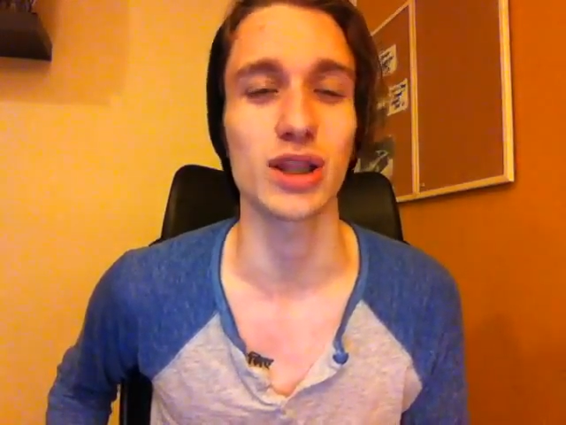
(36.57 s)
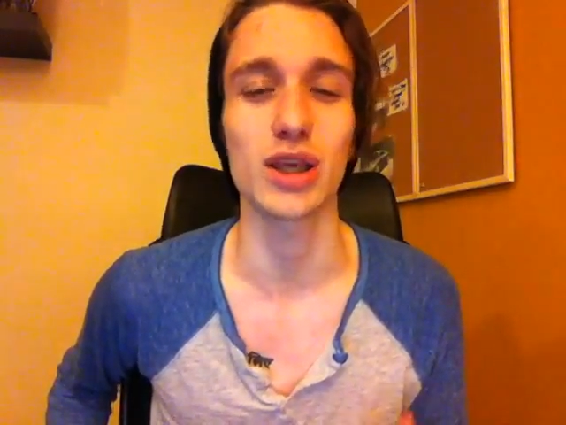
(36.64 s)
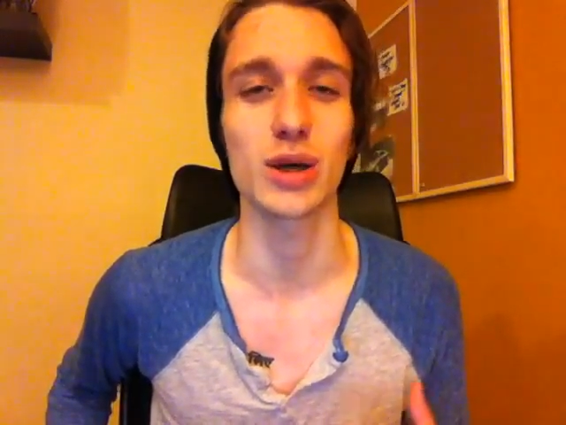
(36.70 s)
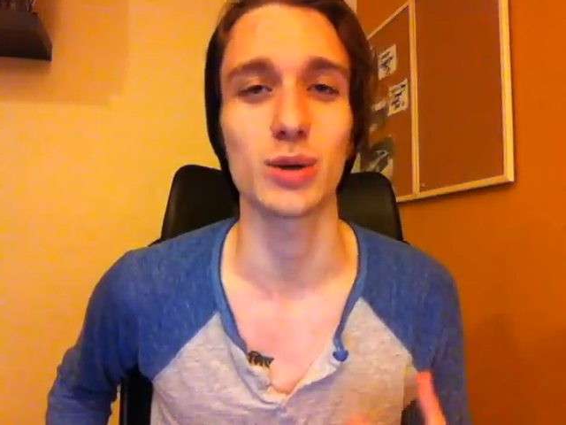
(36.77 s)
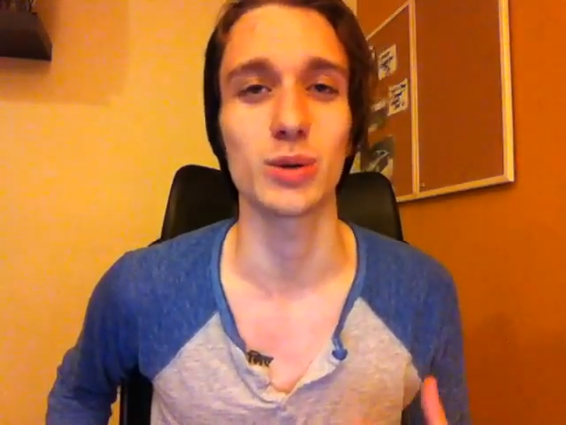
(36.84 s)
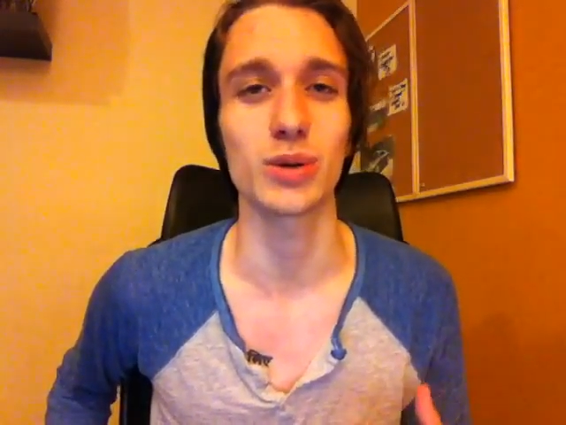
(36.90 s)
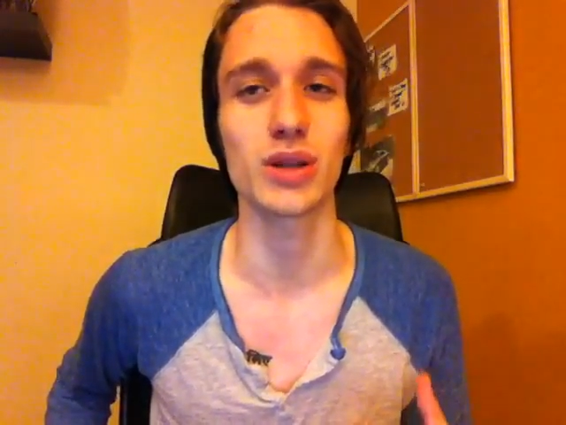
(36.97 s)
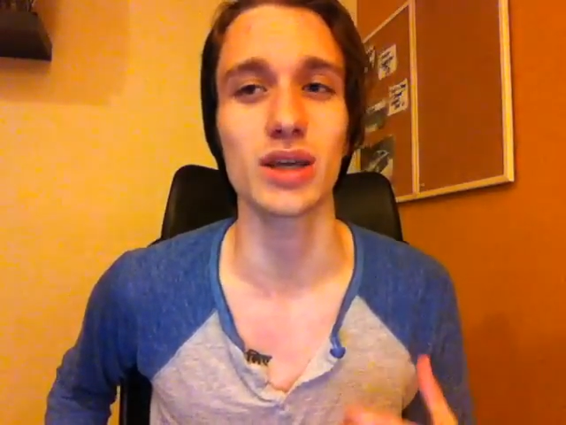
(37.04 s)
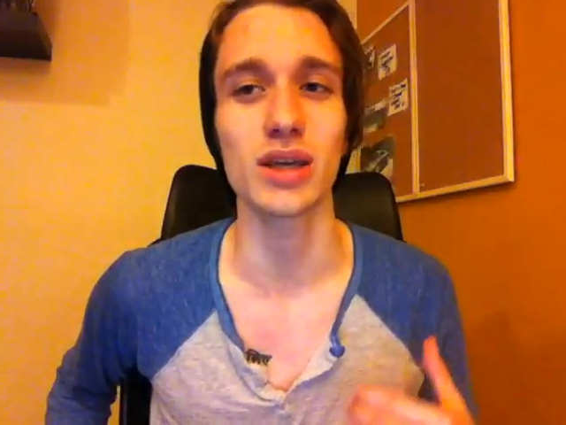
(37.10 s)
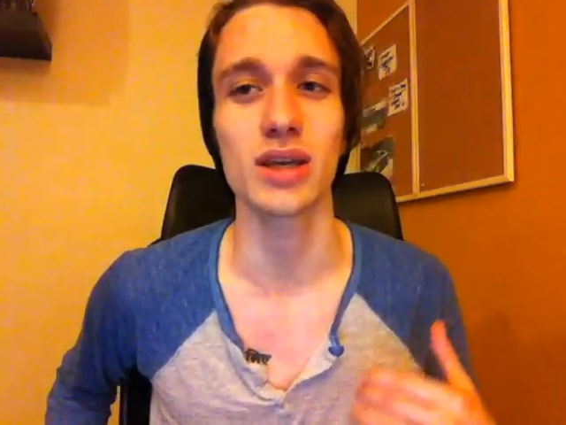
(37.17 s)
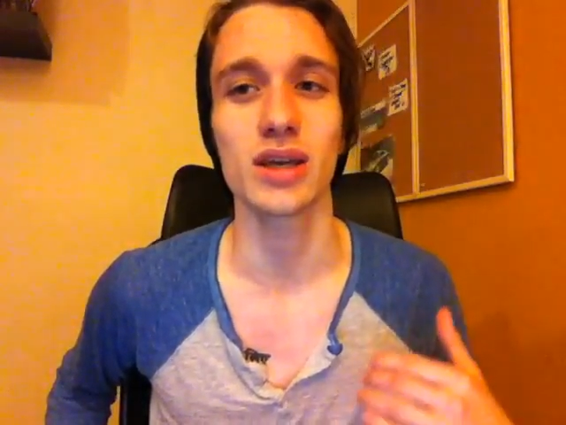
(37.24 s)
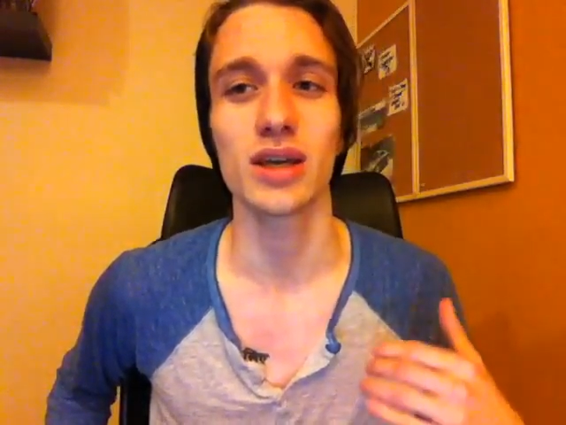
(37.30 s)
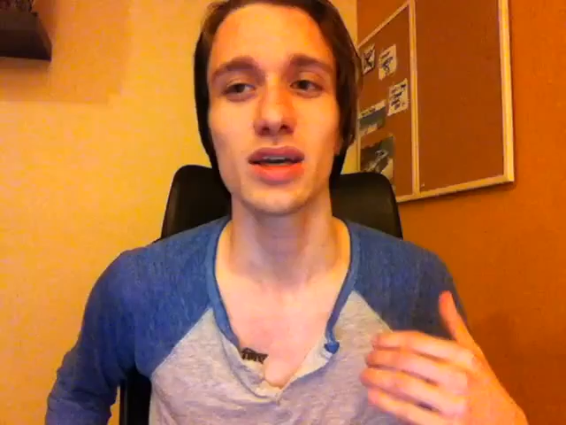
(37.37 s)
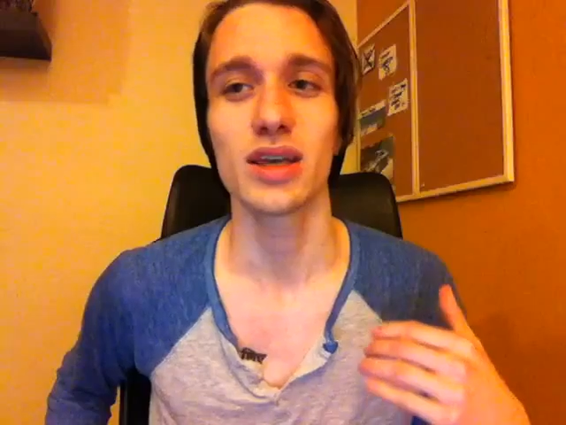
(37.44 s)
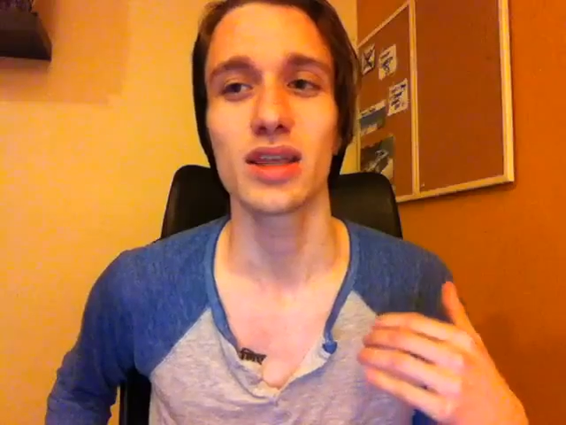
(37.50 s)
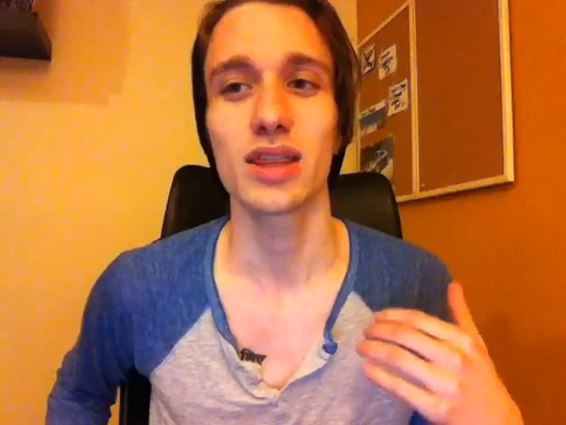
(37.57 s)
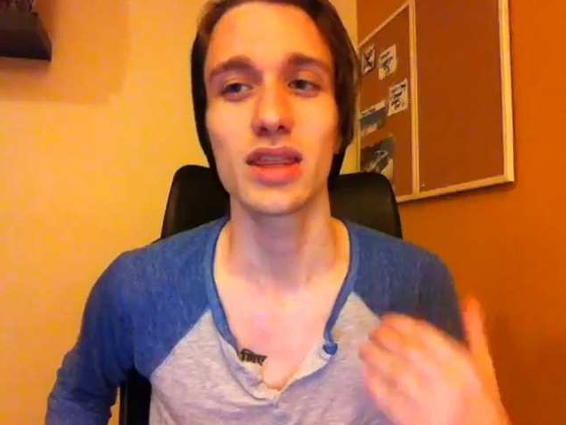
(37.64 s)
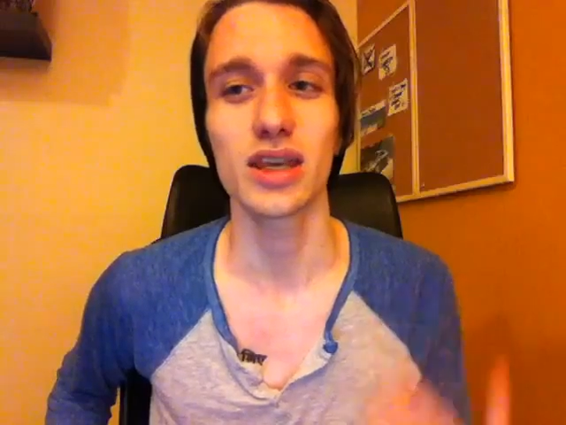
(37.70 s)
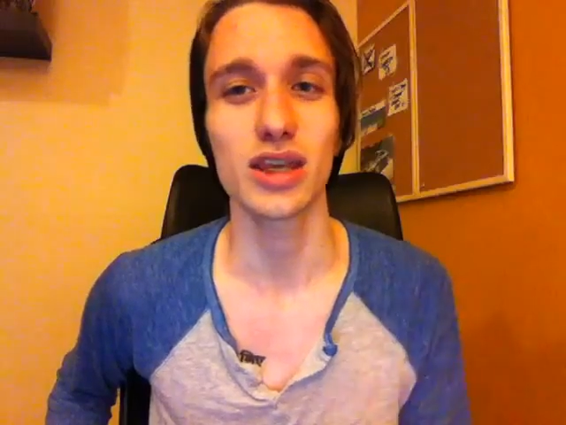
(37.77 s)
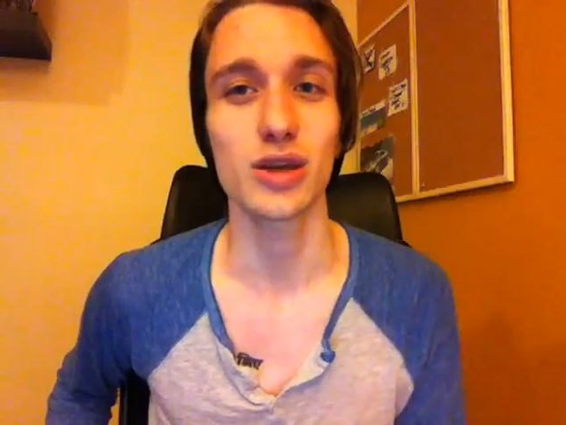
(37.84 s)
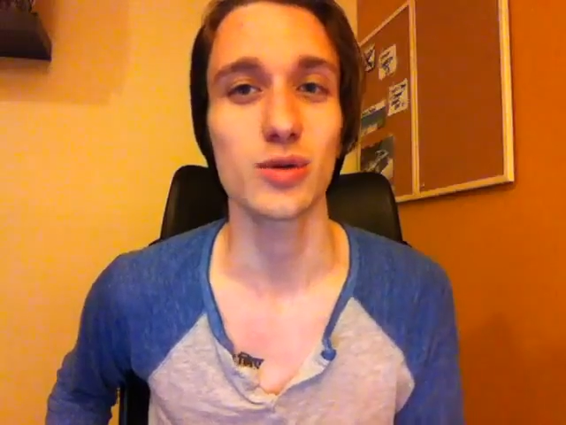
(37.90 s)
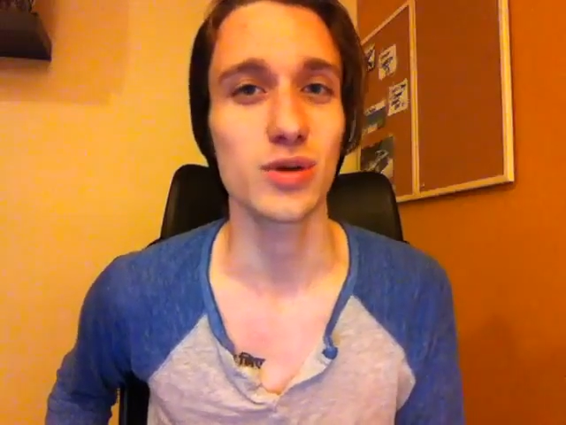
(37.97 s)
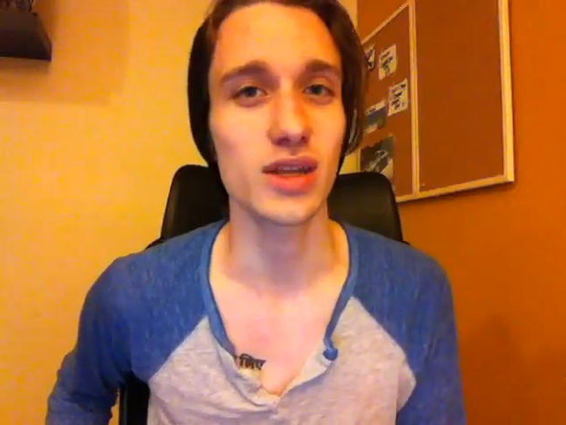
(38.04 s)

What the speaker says: The only thing you